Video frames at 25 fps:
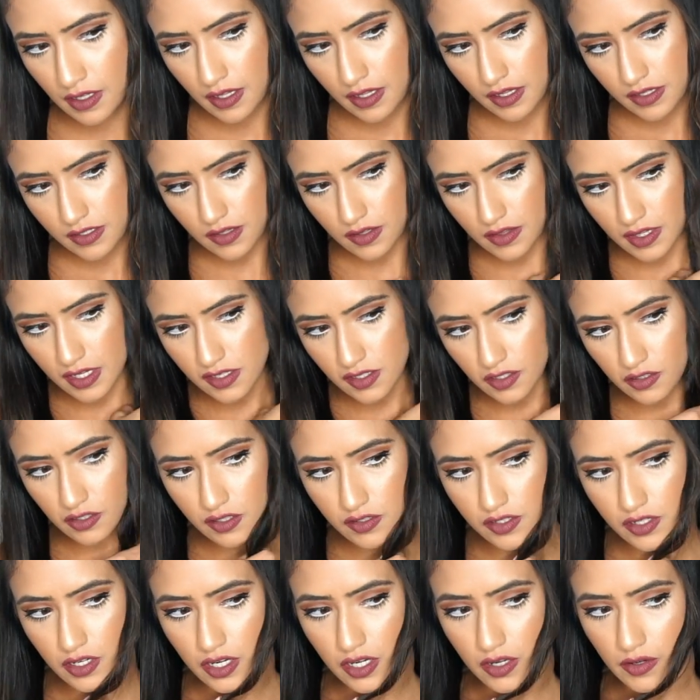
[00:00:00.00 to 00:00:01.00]
So these
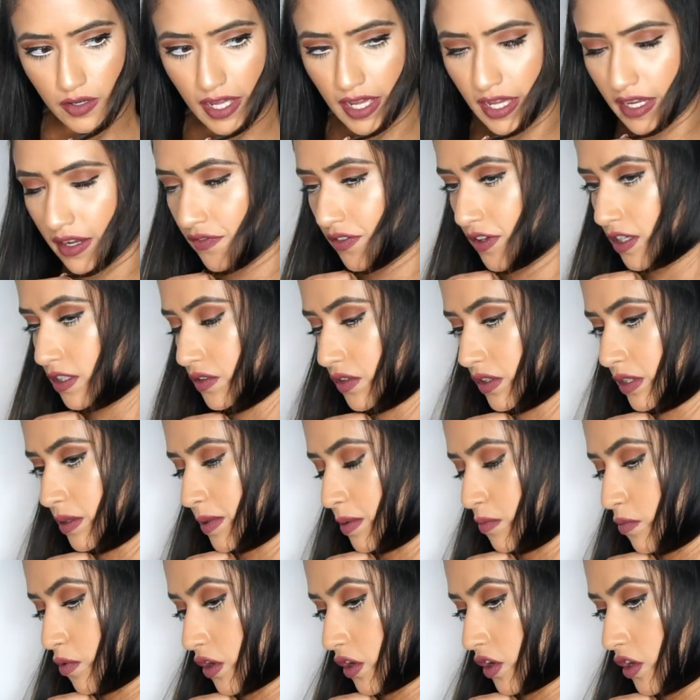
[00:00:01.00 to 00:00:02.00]
curls are okay if they're a little
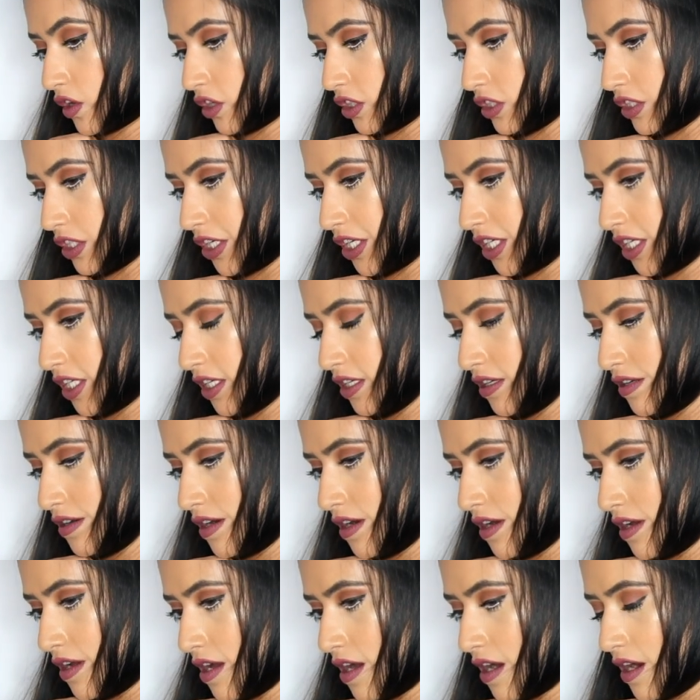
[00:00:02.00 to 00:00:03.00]
bit more curlier.
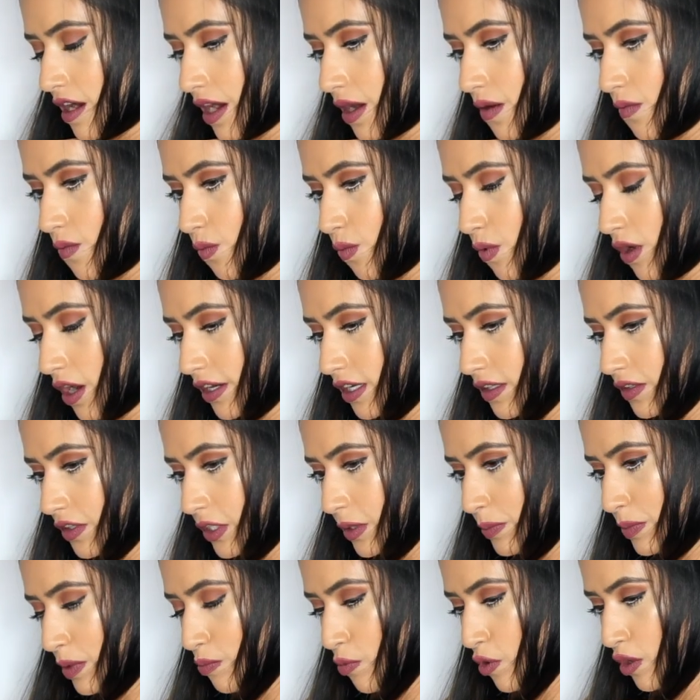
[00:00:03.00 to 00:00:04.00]
I want a little
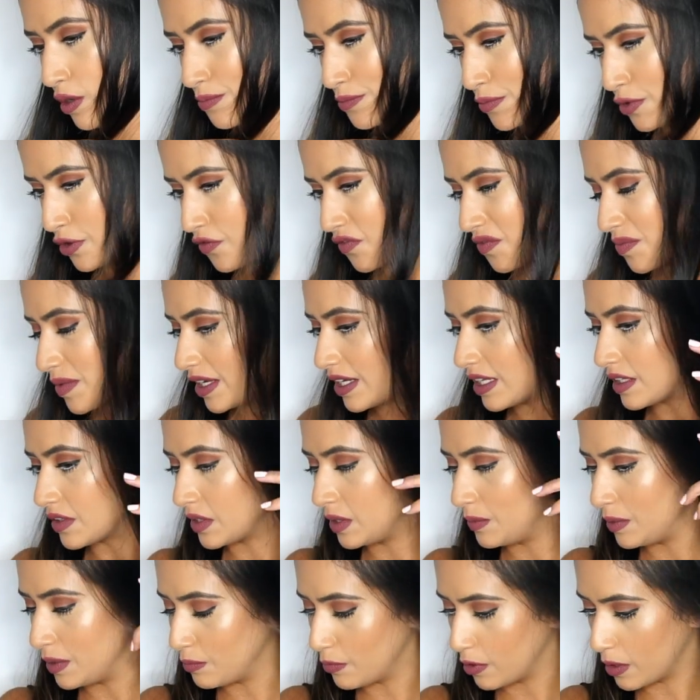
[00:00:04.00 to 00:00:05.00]
bit more movement, a
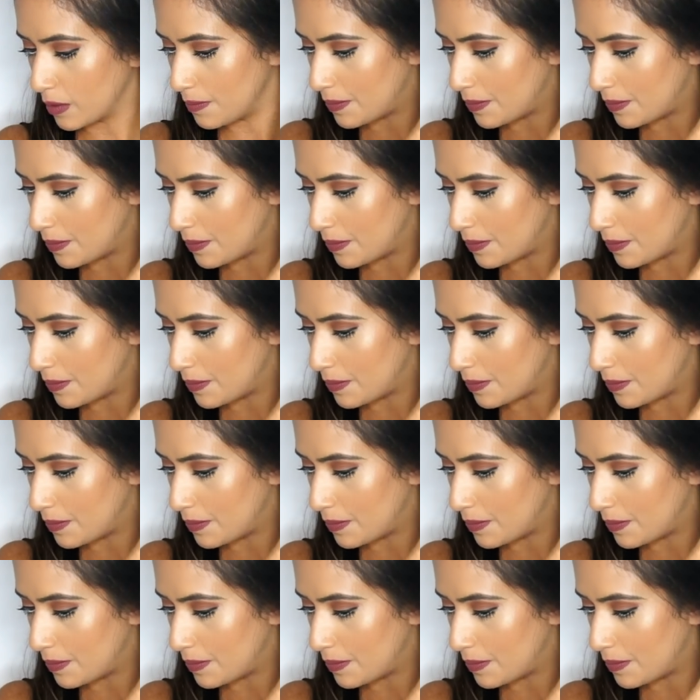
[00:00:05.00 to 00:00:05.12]
little bit more